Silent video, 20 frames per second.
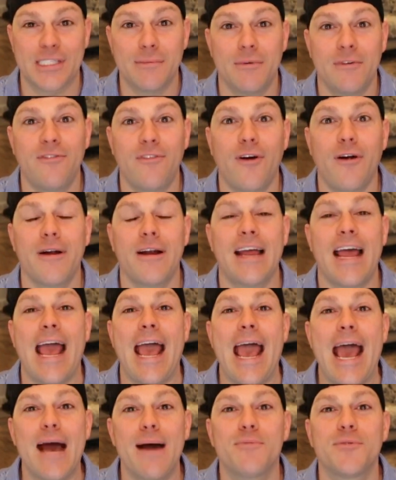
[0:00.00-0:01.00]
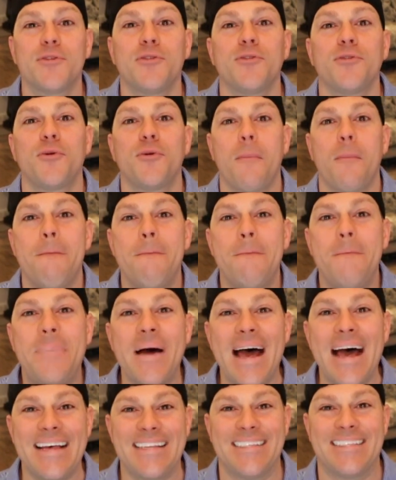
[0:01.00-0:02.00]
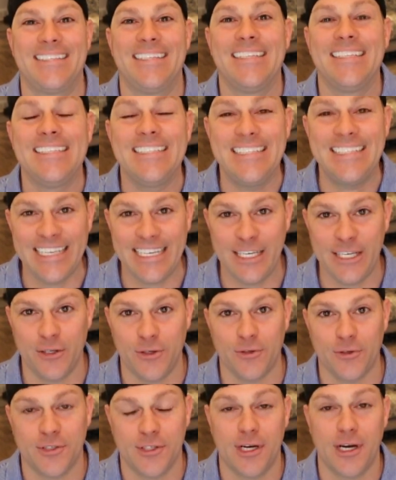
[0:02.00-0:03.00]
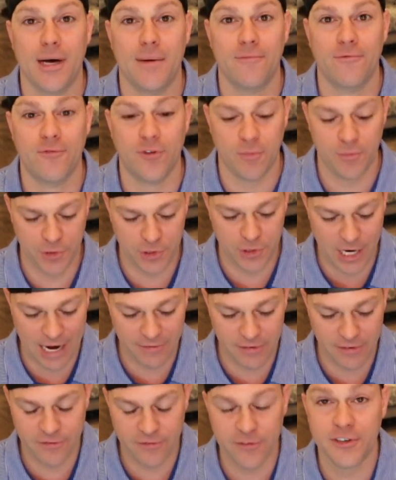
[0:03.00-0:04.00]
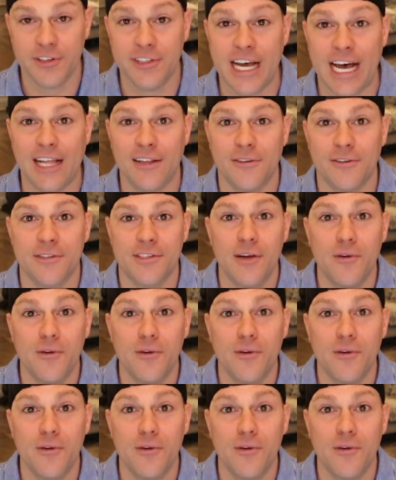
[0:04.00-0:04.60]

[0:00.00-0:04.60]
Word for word: Some of our absolute best deals come from driving for dollars,